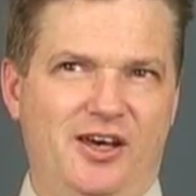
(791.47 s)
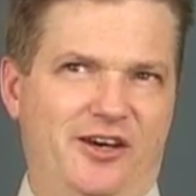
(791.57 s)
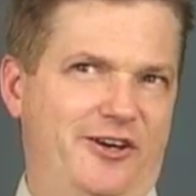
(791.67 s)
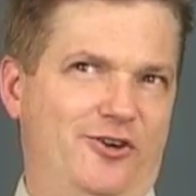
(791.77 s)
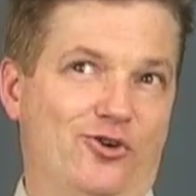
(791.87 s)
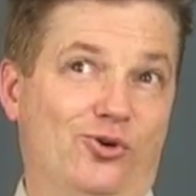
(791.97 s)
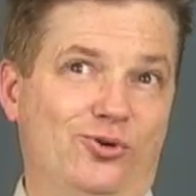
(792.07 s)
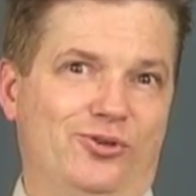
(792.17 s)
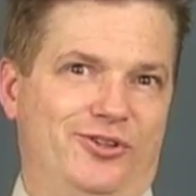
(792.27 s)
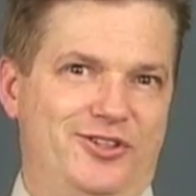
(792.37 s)

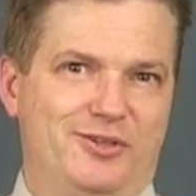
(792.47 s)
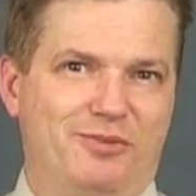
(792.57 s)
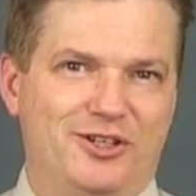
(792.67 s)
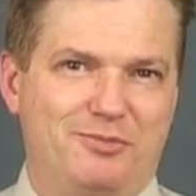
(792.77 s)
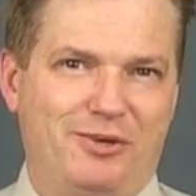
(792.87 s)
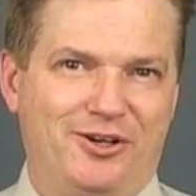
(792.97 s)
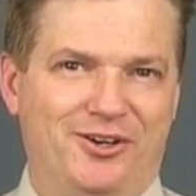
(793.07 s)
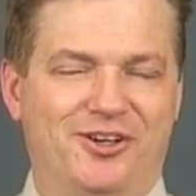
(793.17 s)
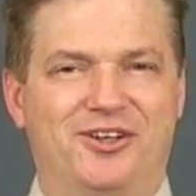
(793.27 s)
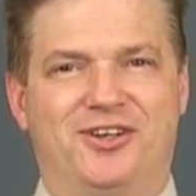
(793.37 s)
Gold is a much
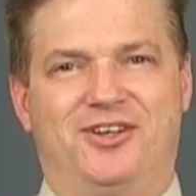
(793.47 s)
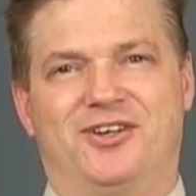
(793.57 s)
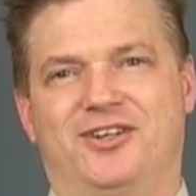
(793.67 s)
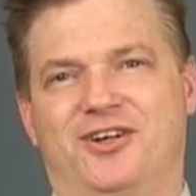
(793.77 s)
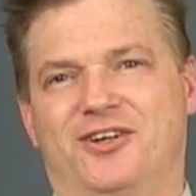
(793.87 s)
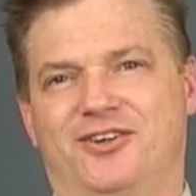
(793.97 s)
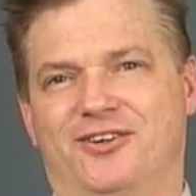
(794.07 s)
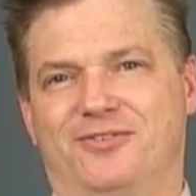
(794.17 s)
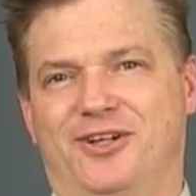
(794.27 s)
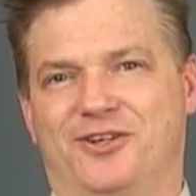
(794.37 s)
better
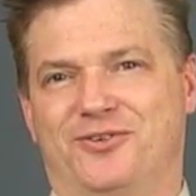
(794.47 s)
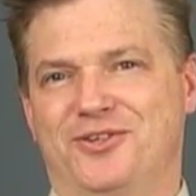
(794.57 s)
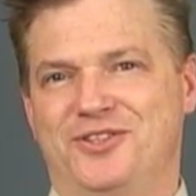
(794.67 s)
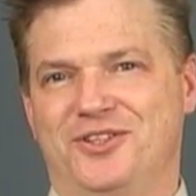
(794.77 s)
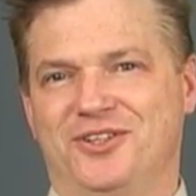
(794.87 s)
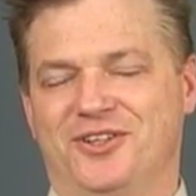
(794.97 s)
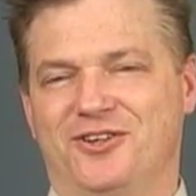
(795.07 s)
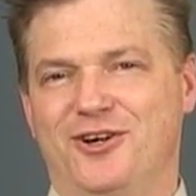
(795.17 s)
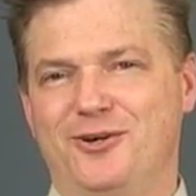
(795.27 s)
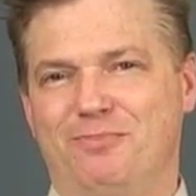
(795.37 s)
conductor of electricity than
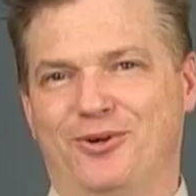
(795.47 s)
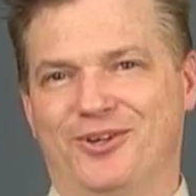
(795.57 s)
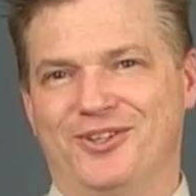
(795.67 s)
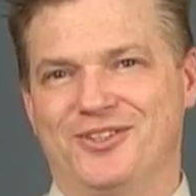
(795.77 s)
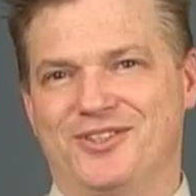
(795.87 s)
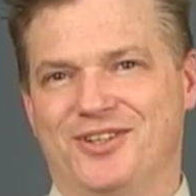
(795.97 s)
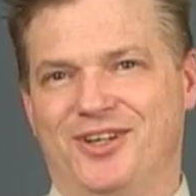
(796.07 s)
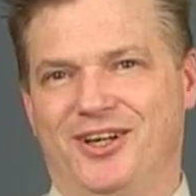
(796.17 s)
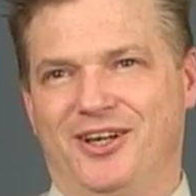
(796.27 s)
copper is.